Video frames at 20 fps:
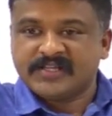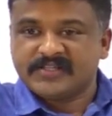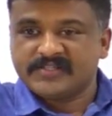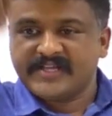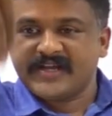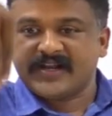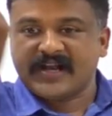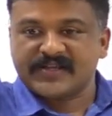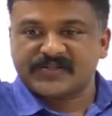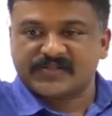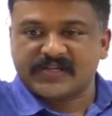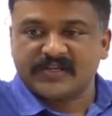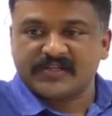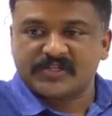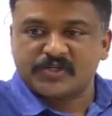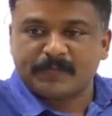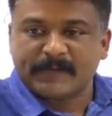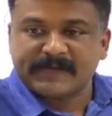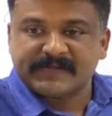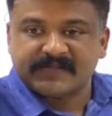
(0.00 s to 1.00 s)
They are
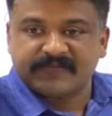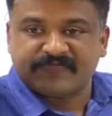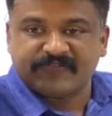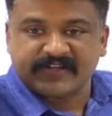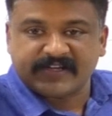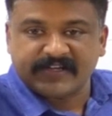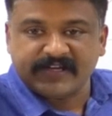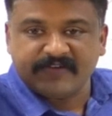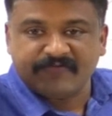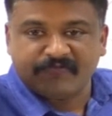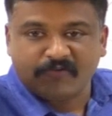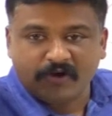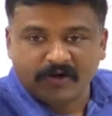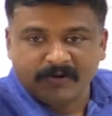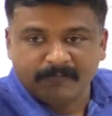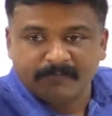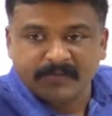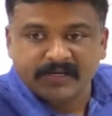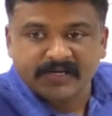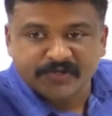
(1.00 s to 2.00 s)
asking specifically
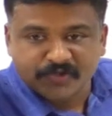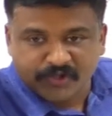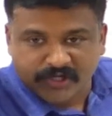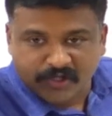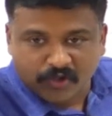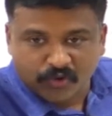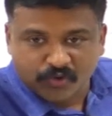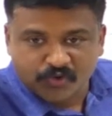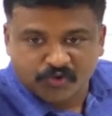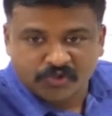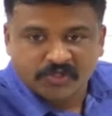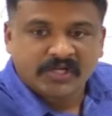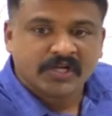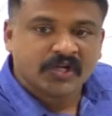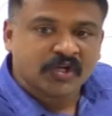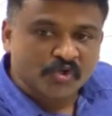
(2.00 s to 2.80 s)
for military cause.